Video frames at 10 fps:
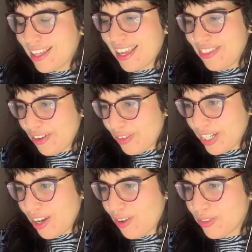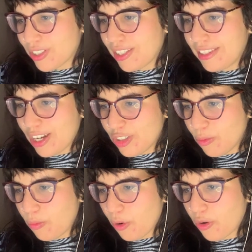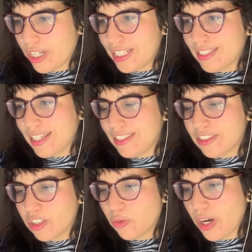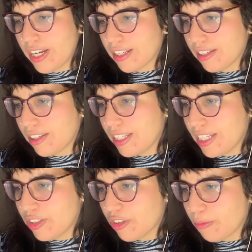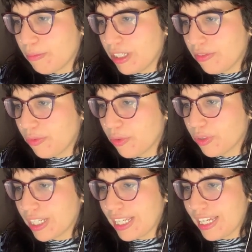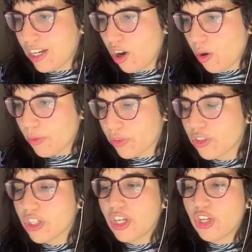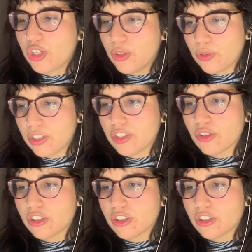And there it goes. Now your board is integrated in your meeting room in GoBrunch using your